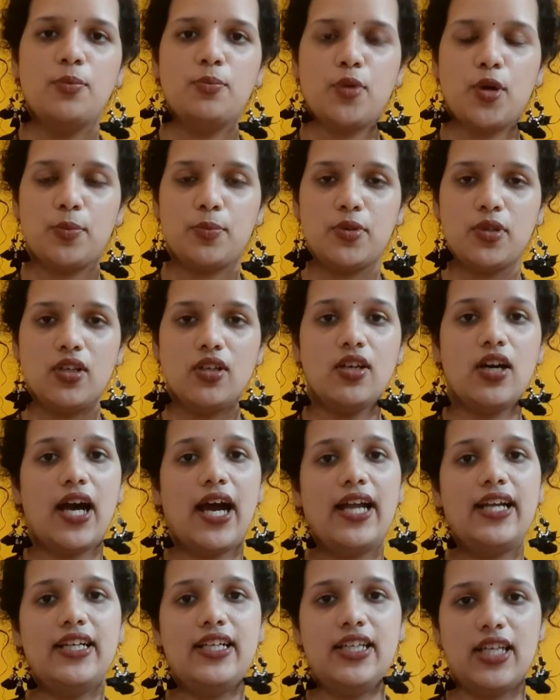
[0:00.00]
popular
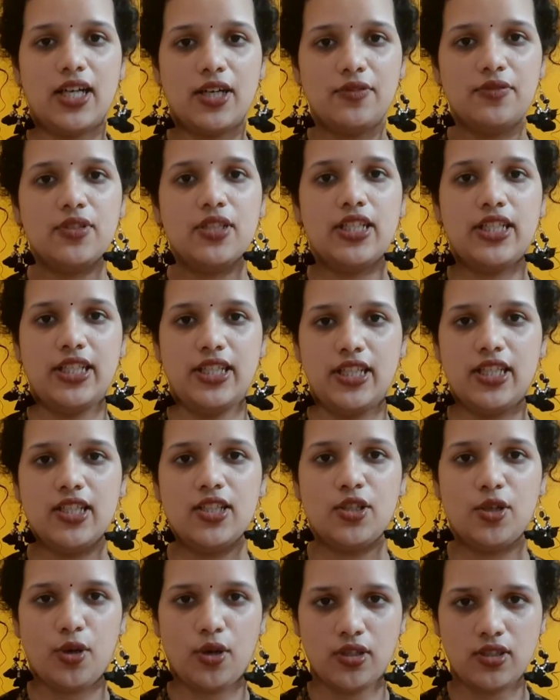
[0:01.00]
and loved
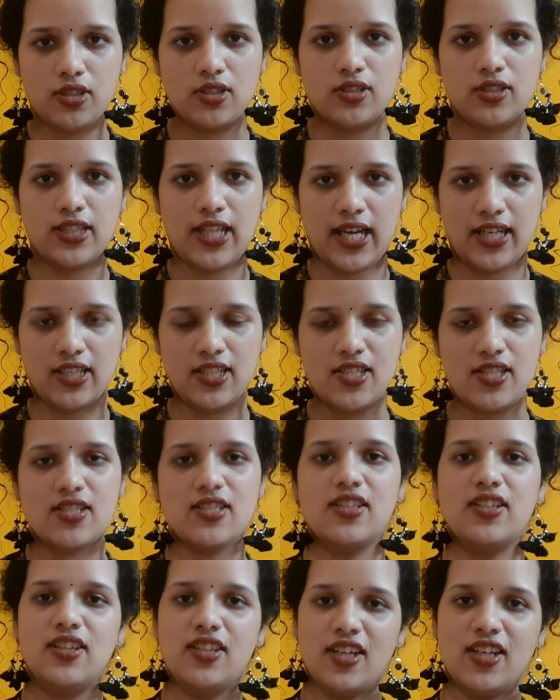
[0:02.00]
Indian author that
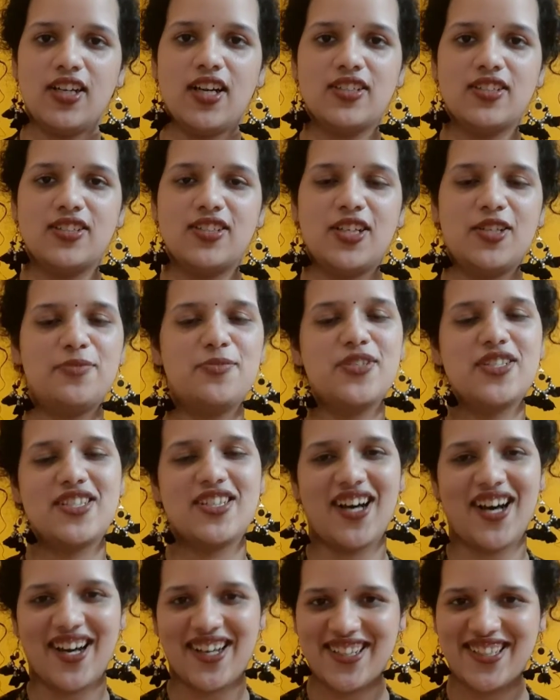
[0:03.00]
is none other than
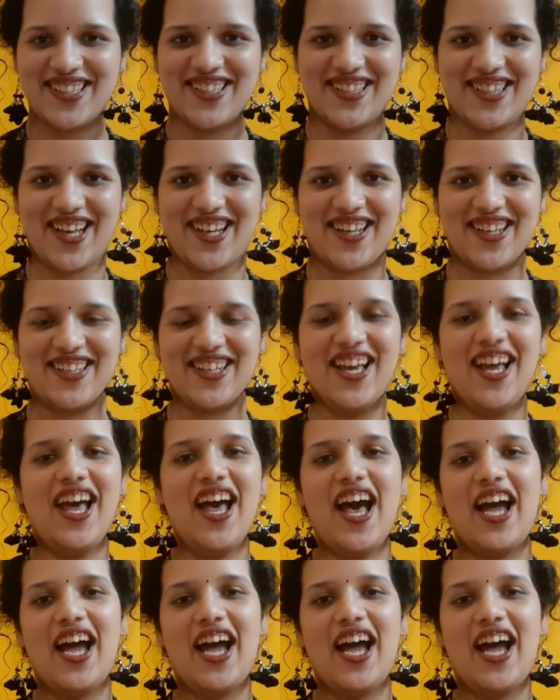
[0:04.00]
Mr. R.K. Narayan.